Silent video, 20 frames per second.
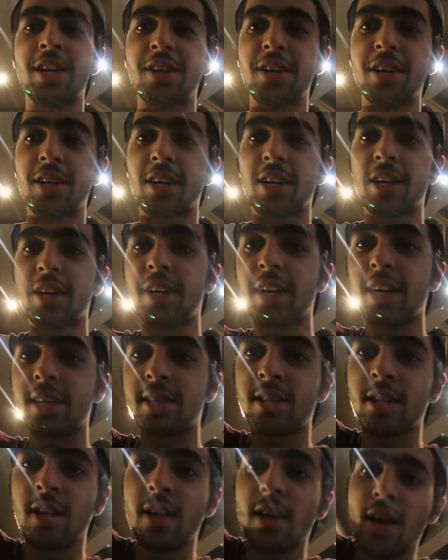entry ticket
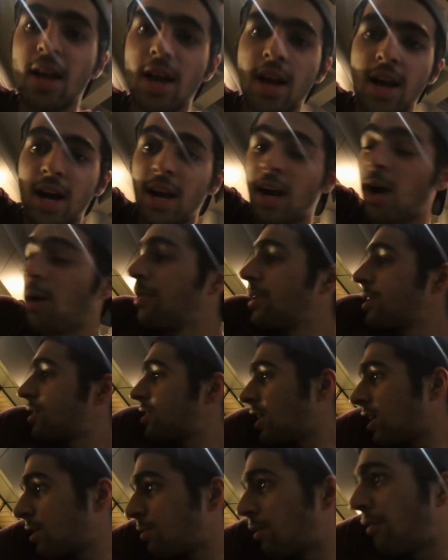desk allowed me to
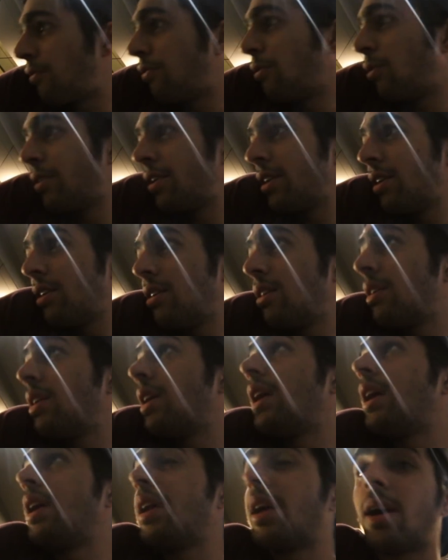charge my phone here,
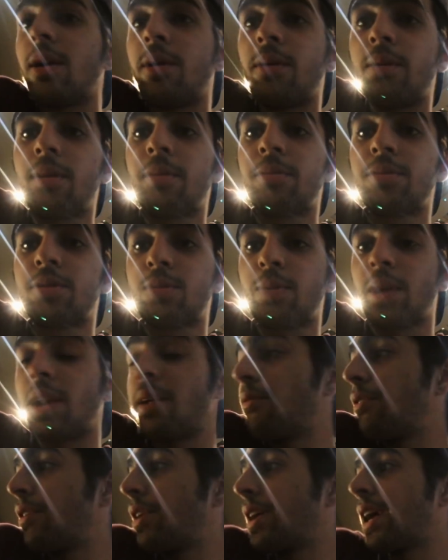and now I'm just
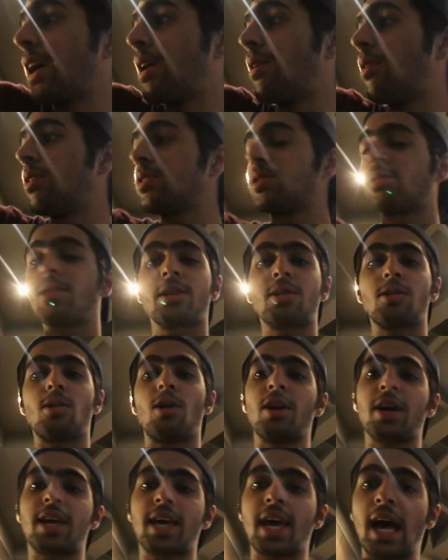waiting for it to get on so I can
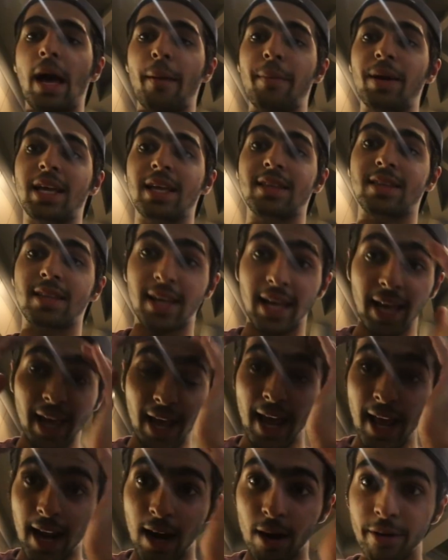call a cab and get the
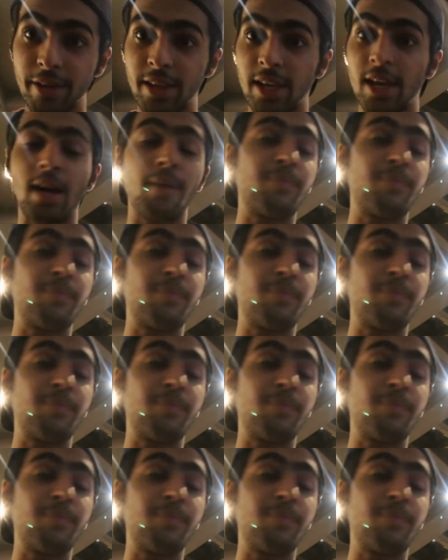hell out of the